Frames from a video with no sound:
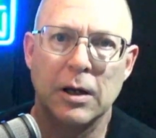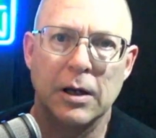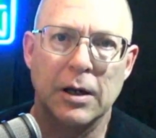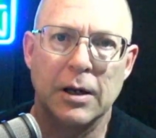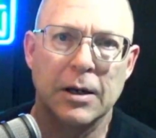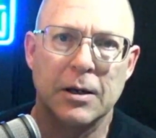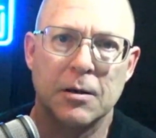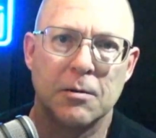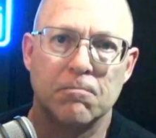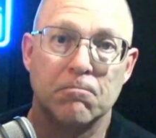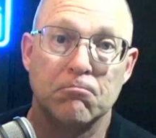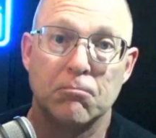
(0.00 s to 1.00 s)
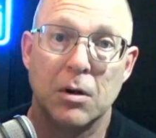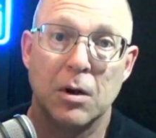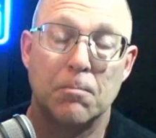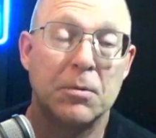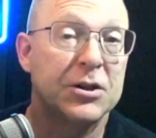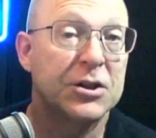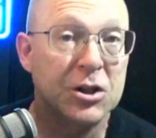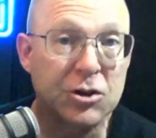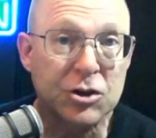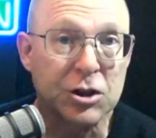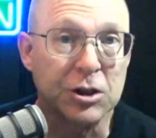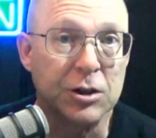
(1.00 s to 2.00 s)
a
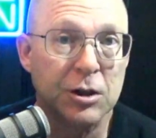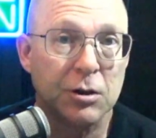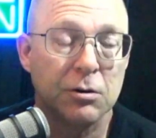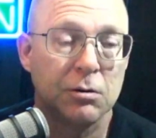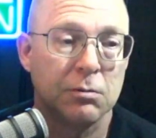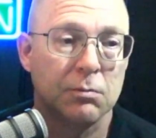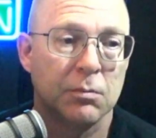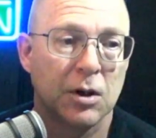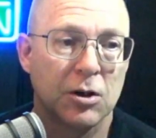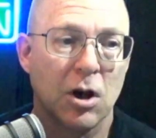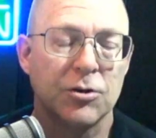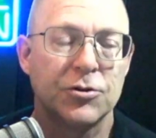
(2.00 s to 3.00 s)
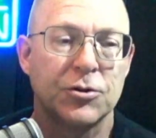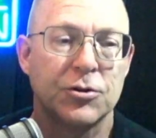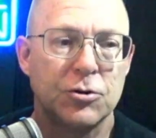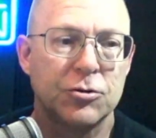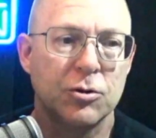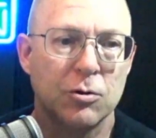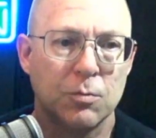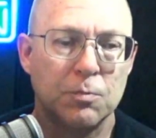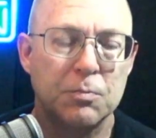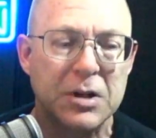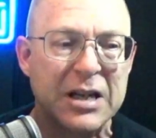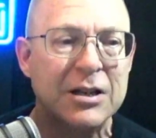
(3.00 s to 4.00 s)
petition, a constitutional
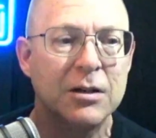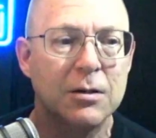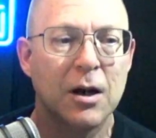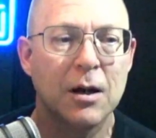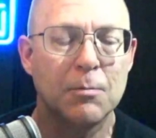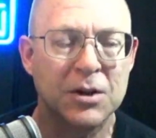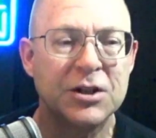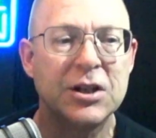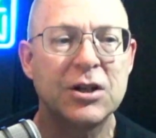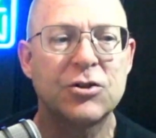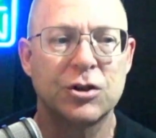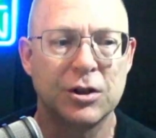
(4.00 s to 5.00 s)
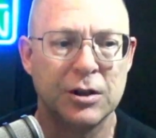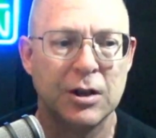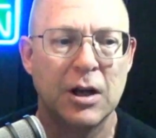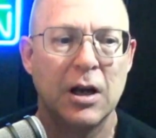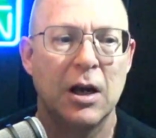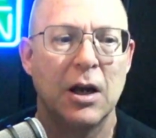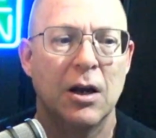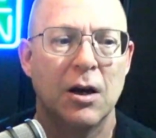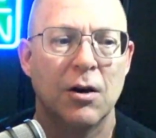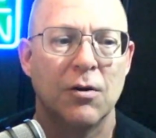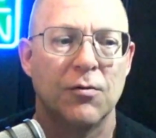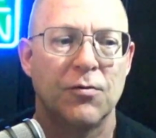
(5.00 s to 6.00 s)
petition
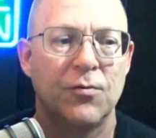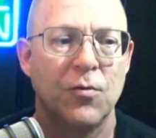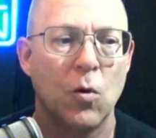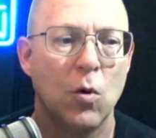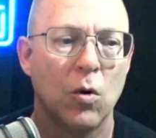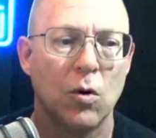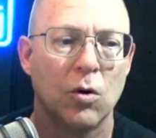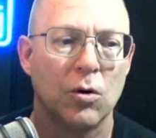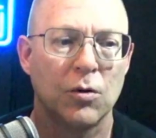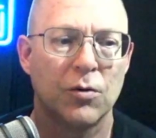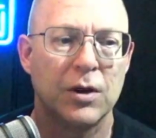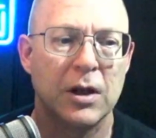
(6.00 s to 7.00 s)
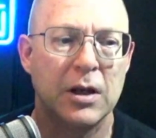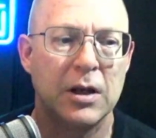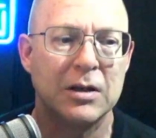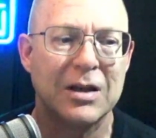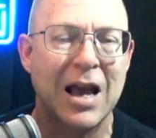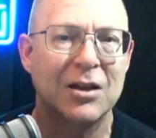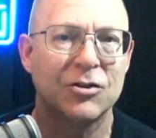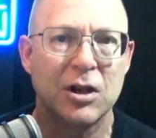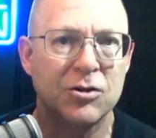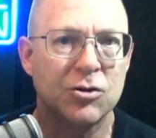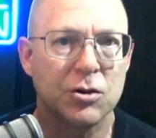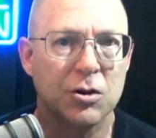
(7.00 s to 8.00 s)
for the
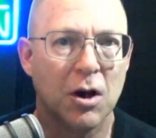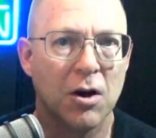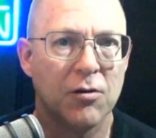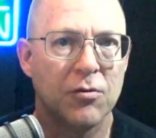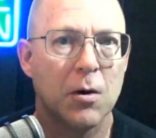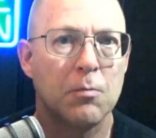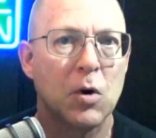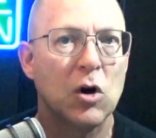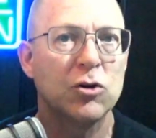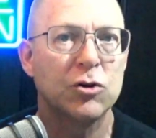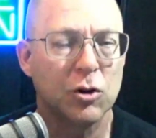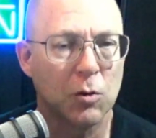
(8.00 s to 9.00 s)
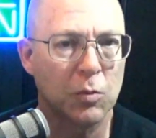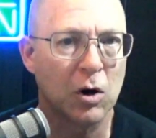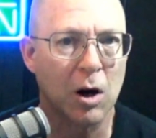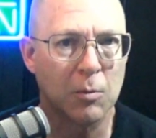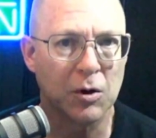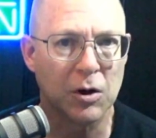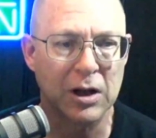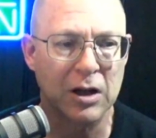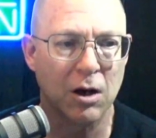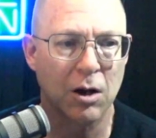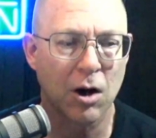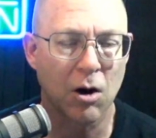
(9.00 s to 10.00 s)
taxation of personal property
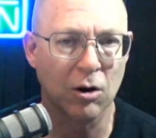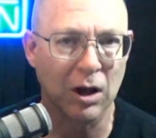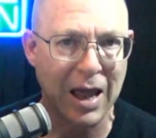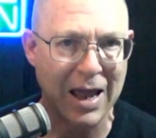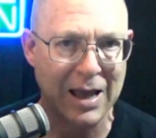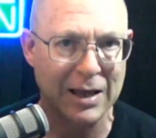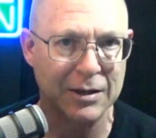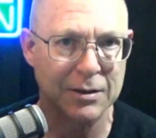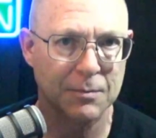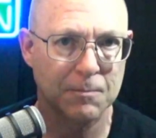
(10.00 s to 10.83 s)
on our land.